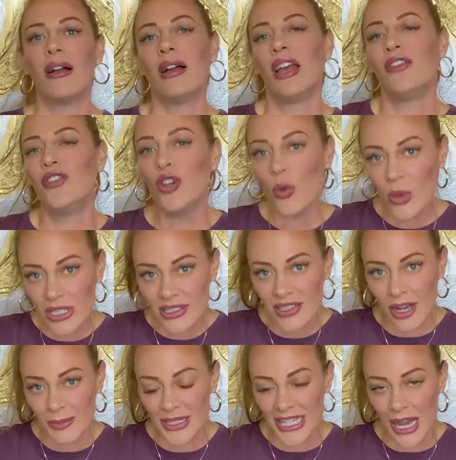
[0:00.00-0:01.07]
if you want to
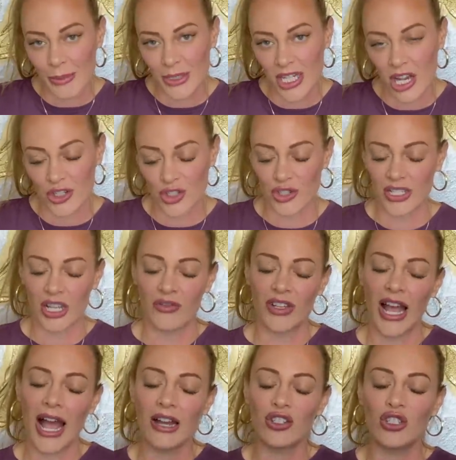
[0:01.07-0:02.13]
stop sabotaging yourself and
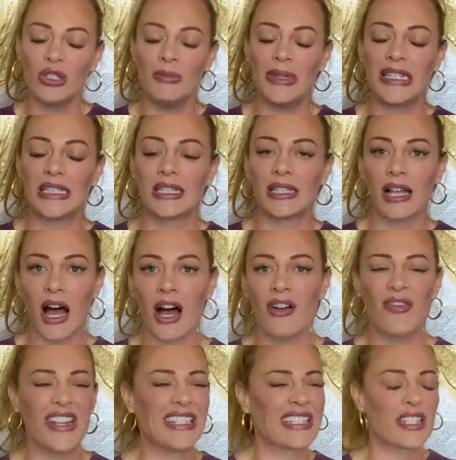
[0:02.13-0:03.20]
actually meet love,
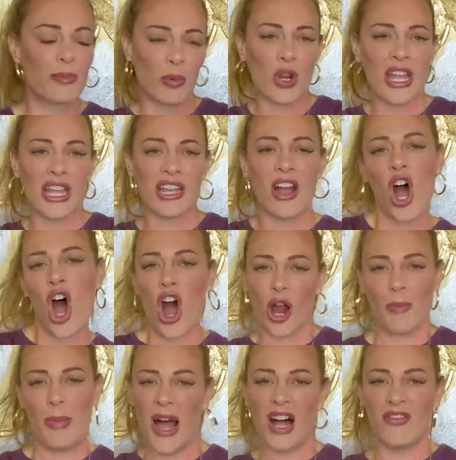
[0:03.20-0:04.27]
it's spring, our
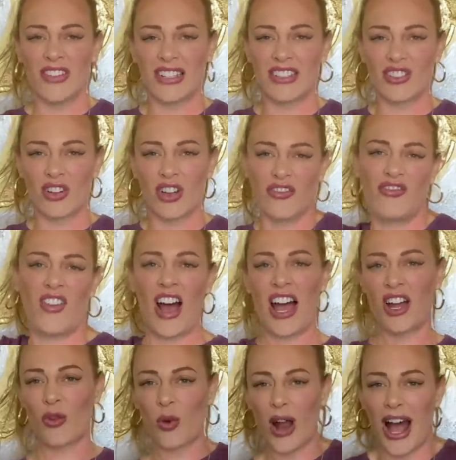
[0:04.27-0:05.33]
pelvises are on
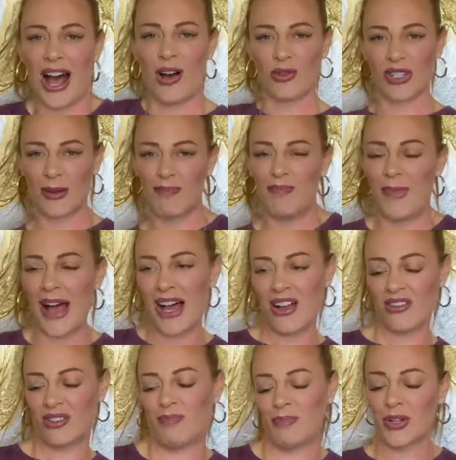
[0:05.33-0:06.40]
fire, we're out and
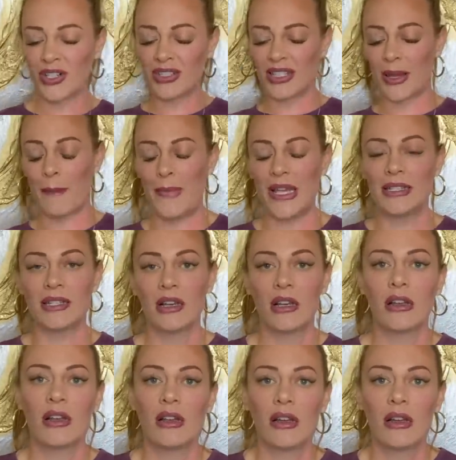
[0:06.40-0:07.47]
about, the birds and the bees,
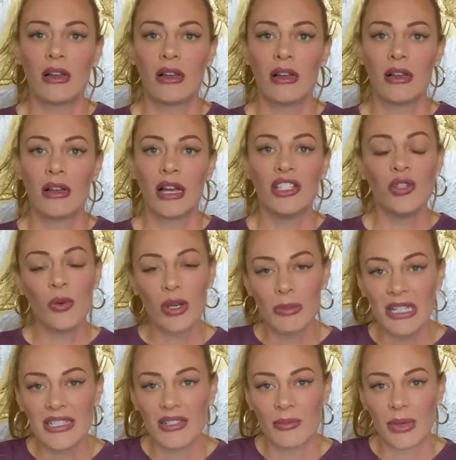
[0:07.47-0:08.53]
and you want to
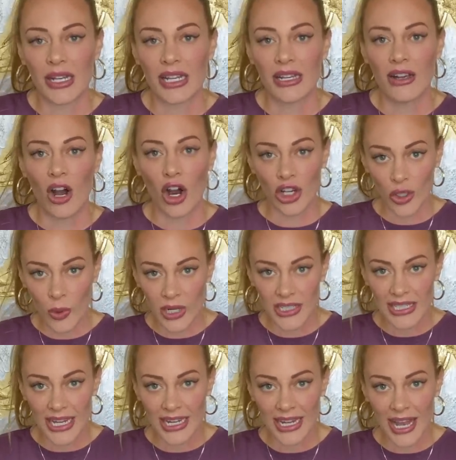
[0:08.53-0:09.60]
meet somebody. Are you on a
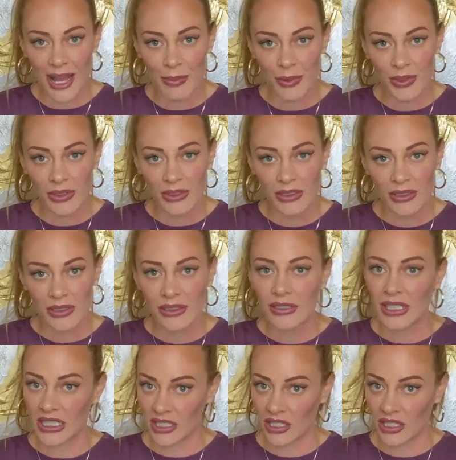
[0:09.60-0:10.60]
dating app? It's